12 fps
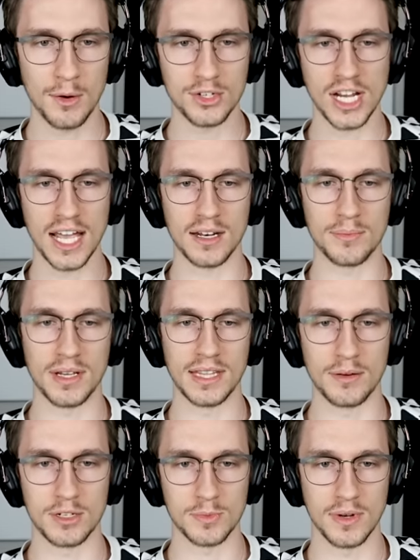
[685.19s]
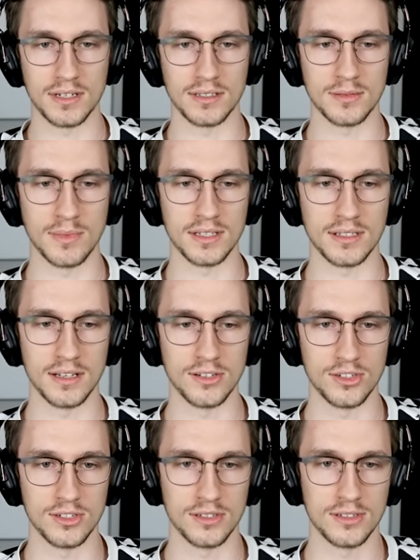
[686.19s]
I wish I had a bed that responded to my
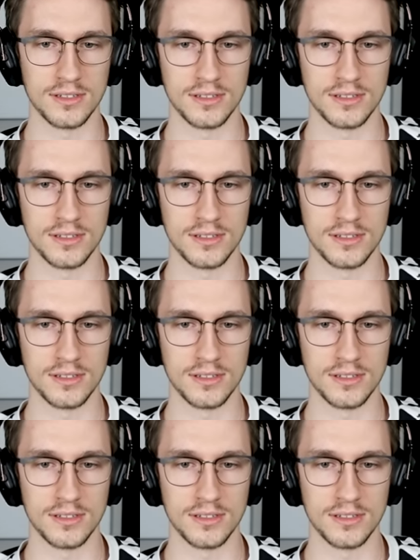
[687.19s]
touch.